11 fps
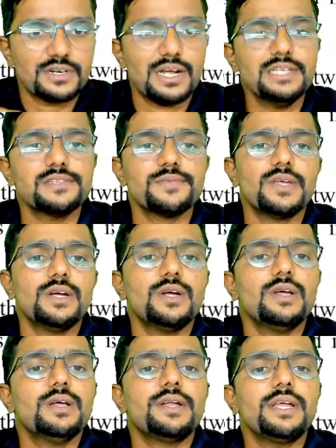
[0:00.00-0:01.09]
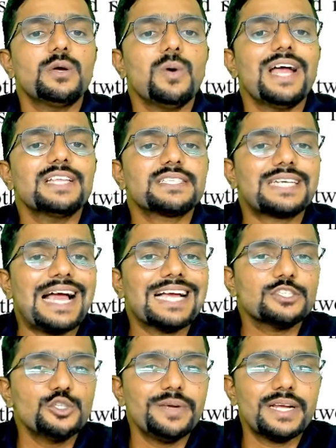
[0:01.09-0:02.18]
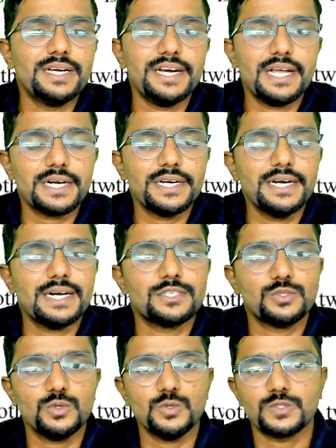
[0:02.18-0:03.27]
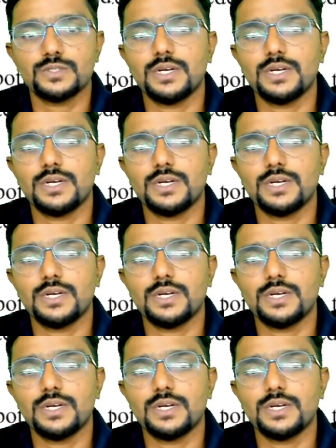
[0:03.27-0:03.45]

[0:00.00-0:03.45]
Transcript: guys, requires tax to be deducted at source